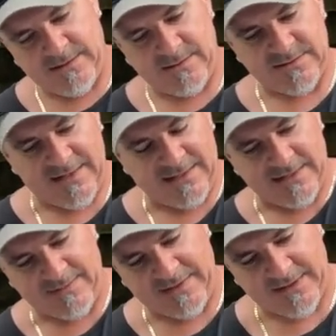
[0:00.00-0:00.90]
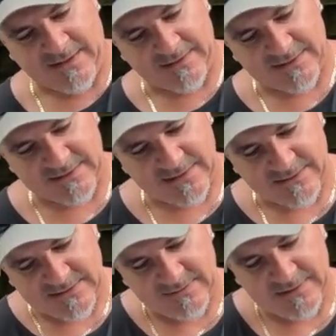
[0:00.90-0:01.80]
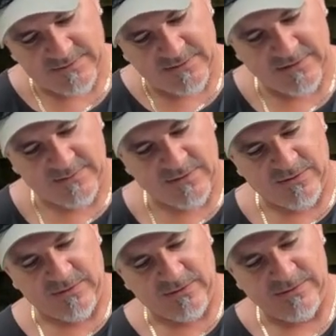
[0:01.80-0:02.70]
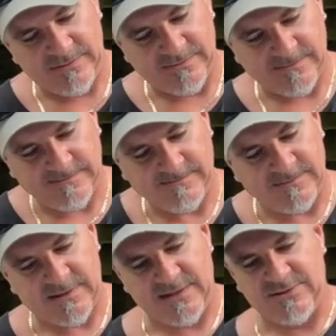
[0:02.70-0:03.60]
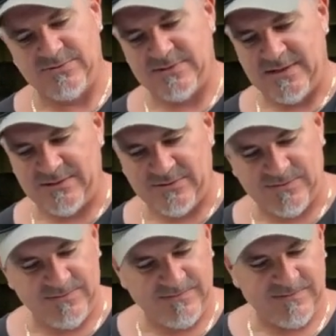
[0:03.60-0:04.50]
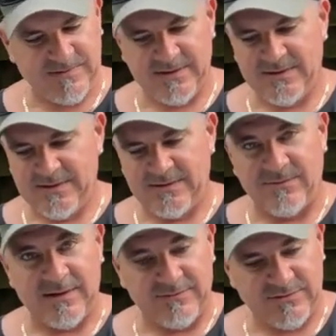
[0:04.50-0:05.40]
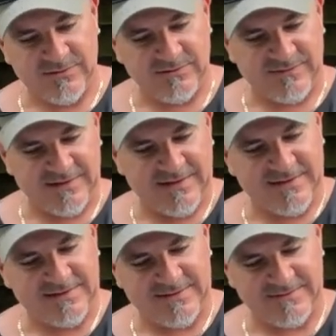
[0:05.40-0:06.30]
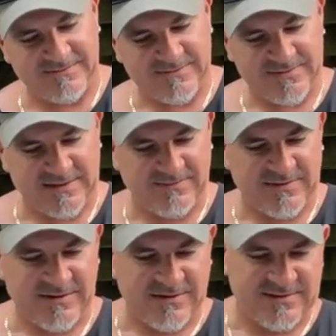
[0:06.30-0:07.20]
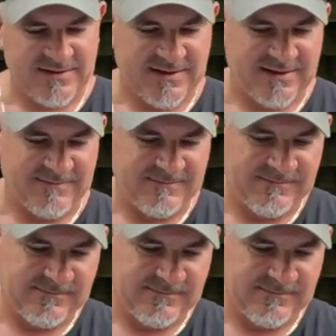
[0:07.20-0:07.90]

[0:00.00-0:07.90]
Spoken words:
There's not a lot of meat on these. I know some people cook them whole. I choose not to. We'll have two little fillets. Same thing on the side.